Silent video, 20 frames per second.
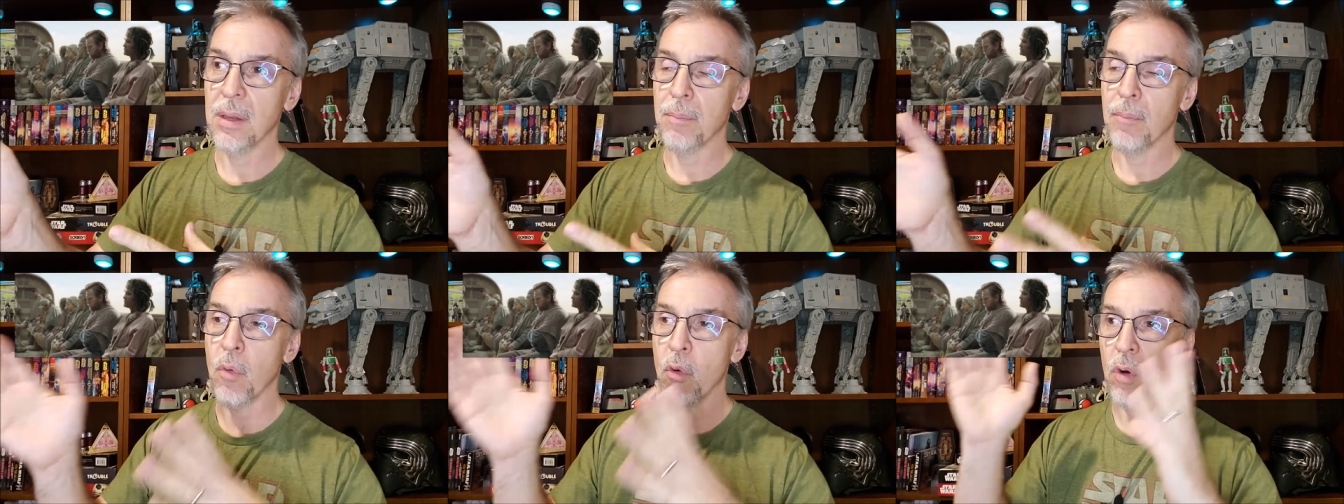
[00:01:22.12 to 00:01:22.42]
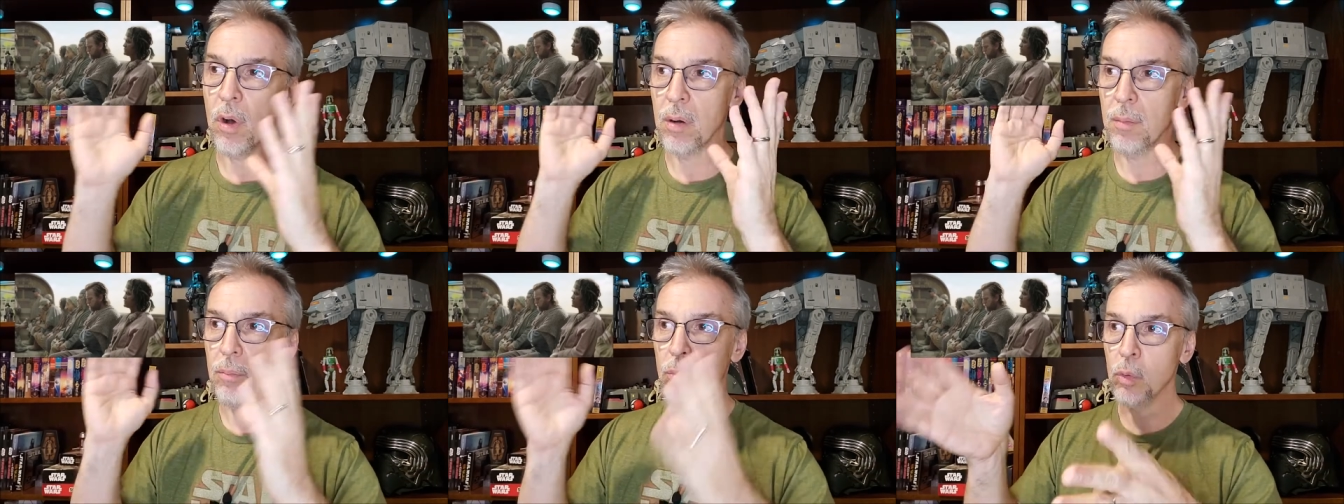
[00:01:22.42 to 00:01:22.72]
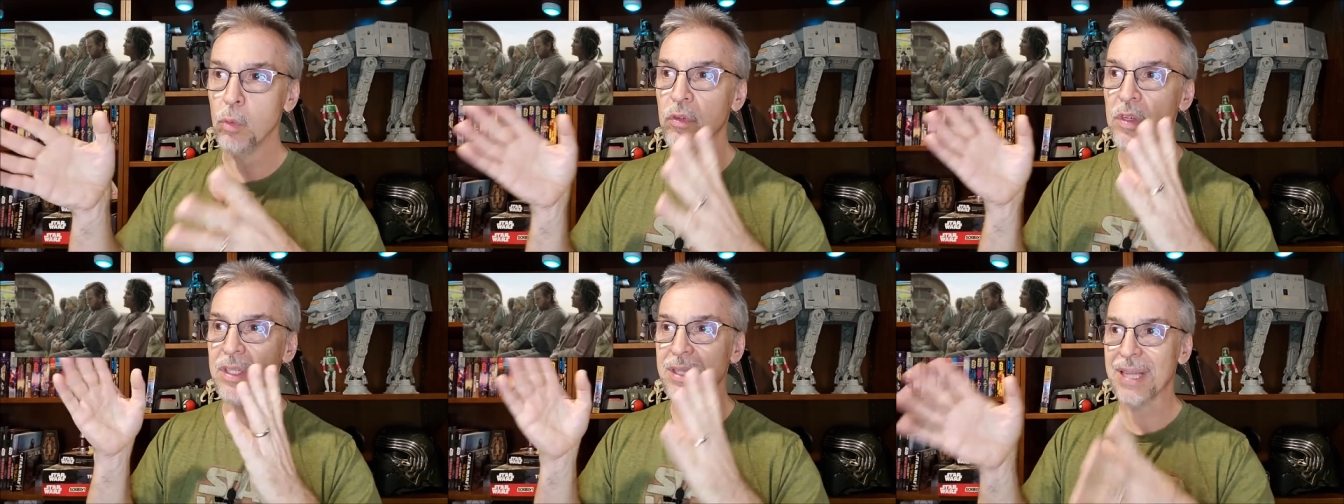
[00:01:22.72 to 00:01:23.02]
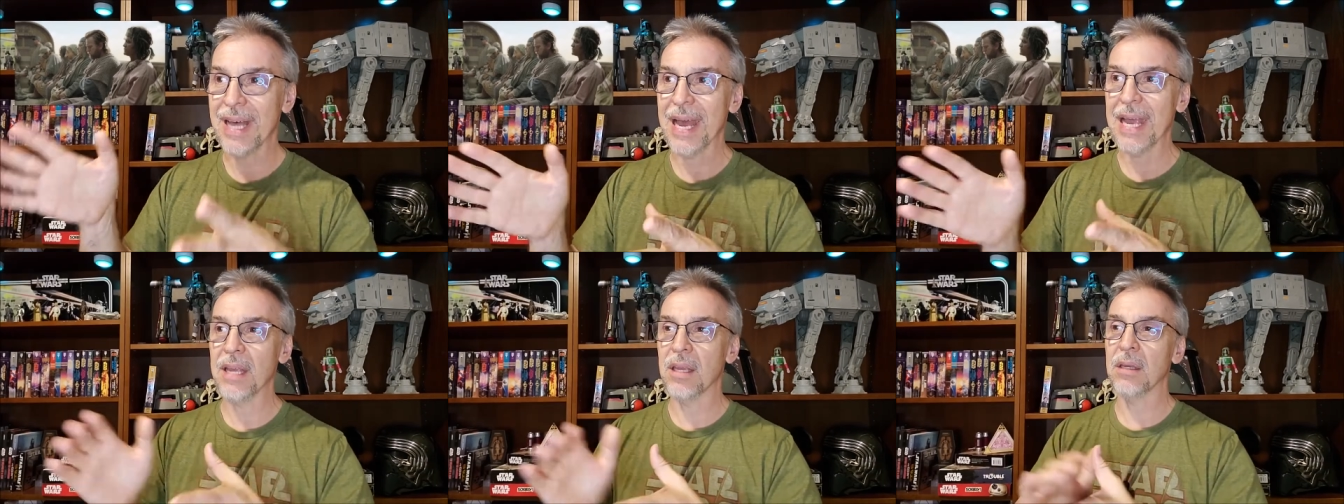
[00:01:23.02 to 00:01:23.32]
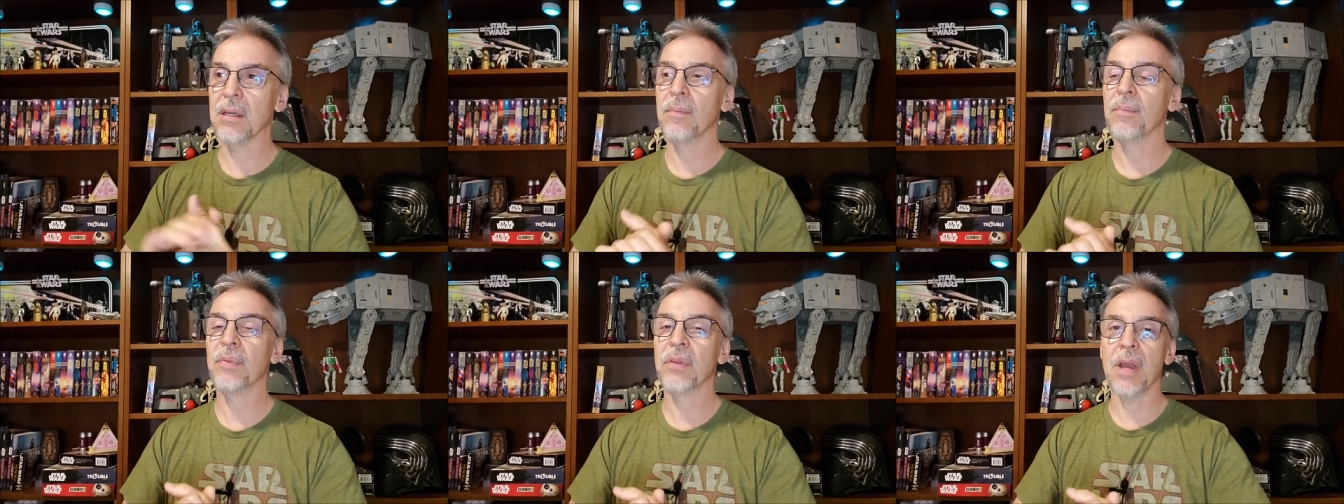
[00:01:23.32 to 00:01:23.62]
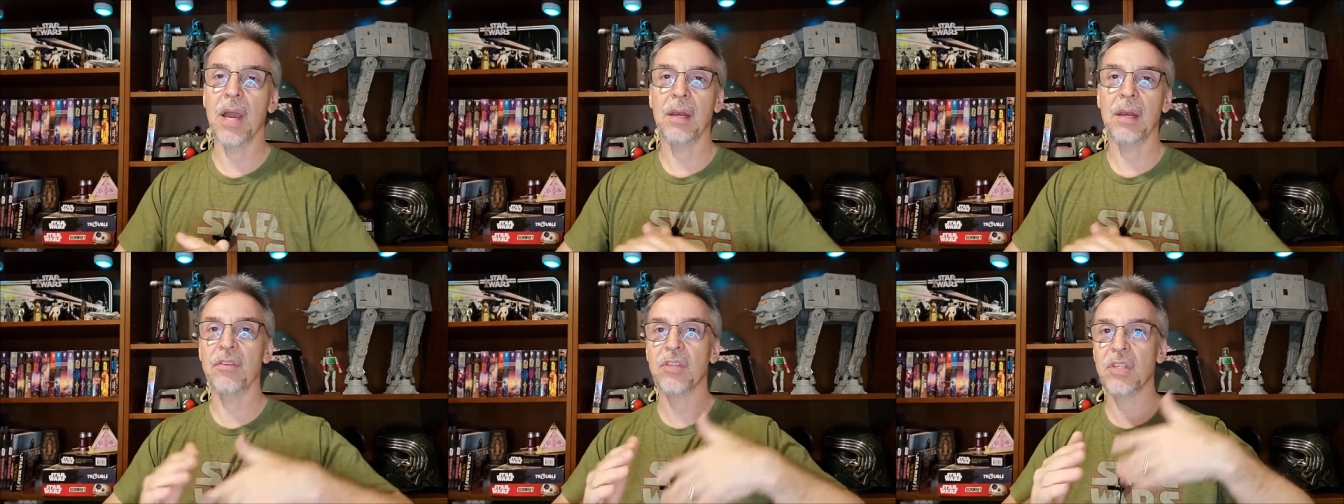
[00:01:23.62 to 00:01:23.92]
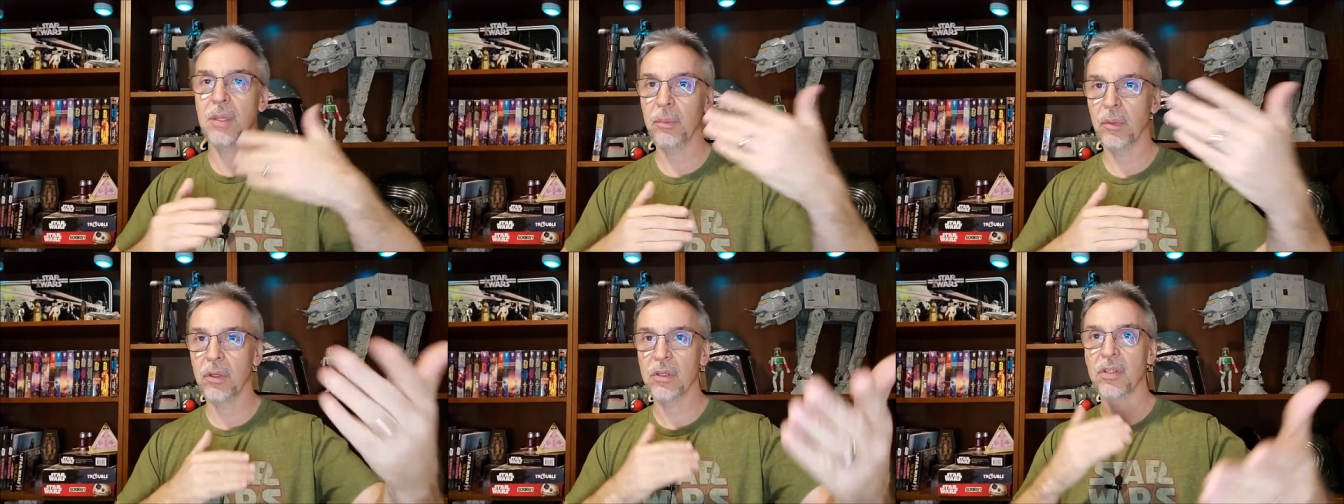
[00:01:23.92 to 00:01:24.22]
more movie-like, kind of
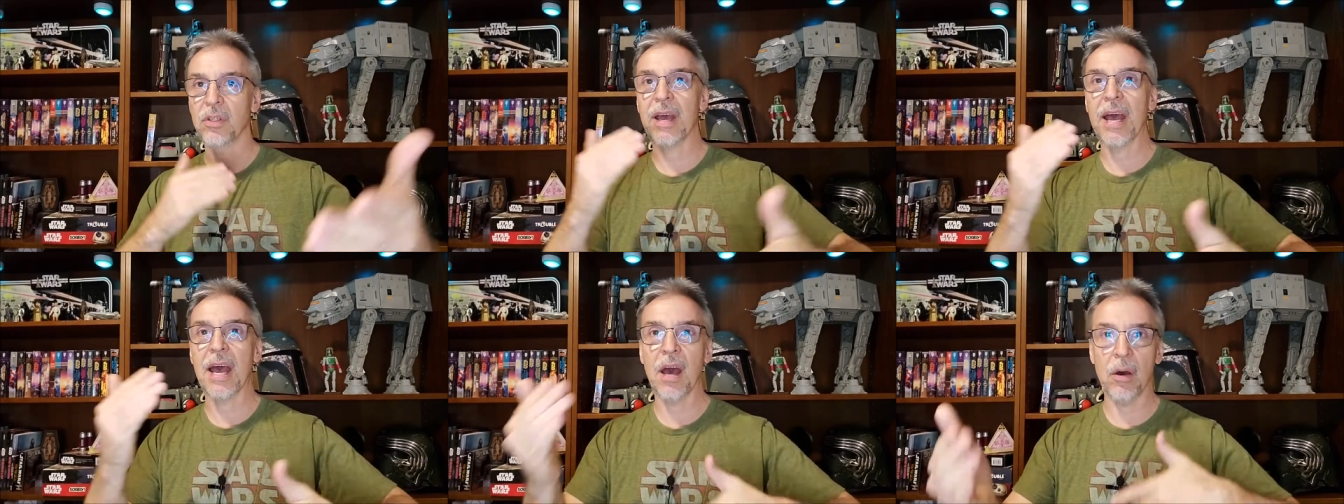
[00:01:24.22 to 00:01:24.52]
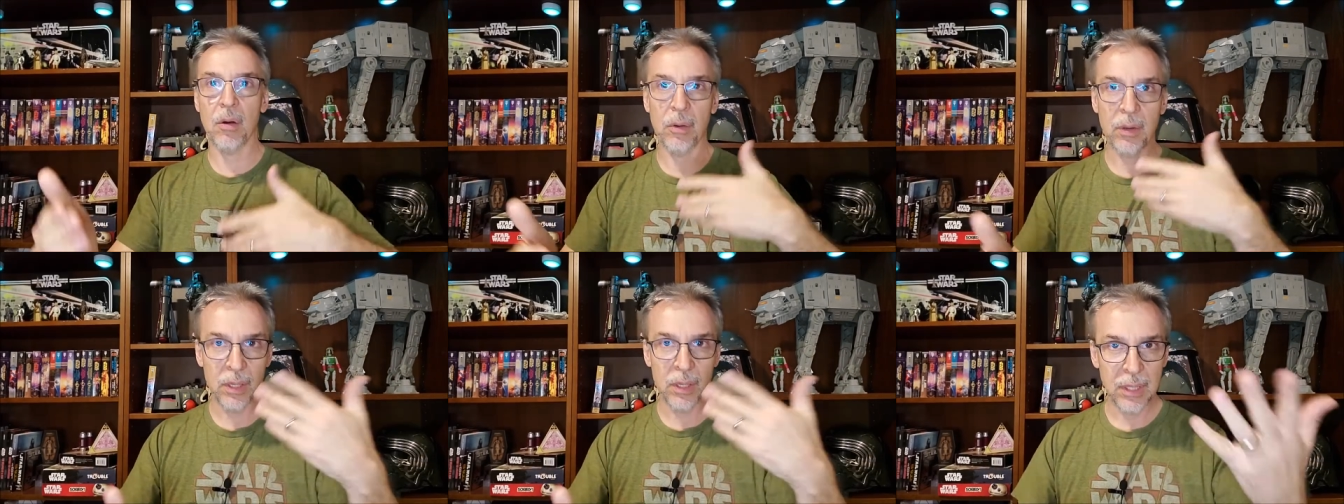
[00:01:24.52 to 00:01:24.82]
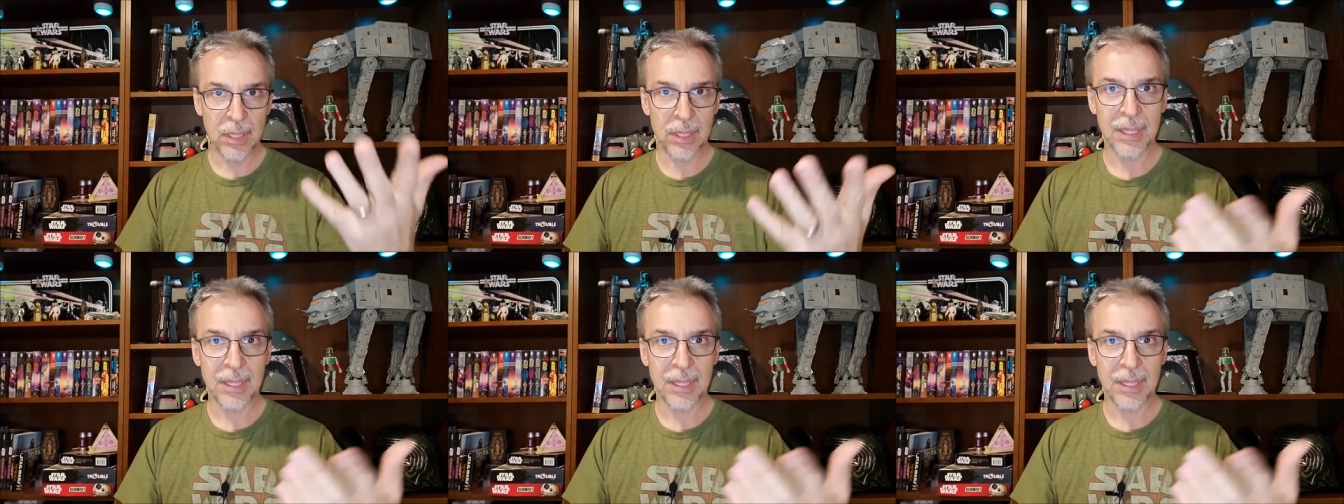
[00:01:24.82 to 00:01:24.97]
similar to how